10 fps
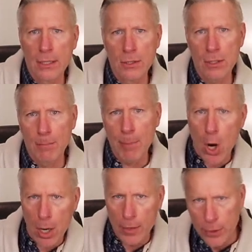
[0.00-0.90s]
into the
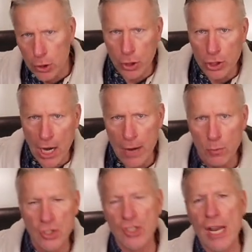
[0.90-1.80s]
bar and the good guy
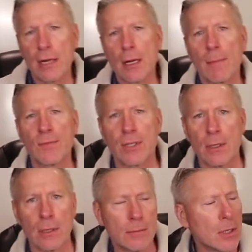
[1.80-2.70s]
would stand up
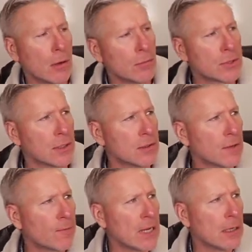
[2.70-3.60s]
to, you know, to
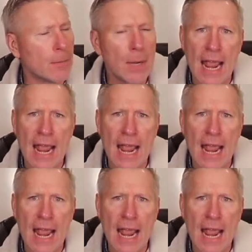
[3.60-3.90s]
defeat him.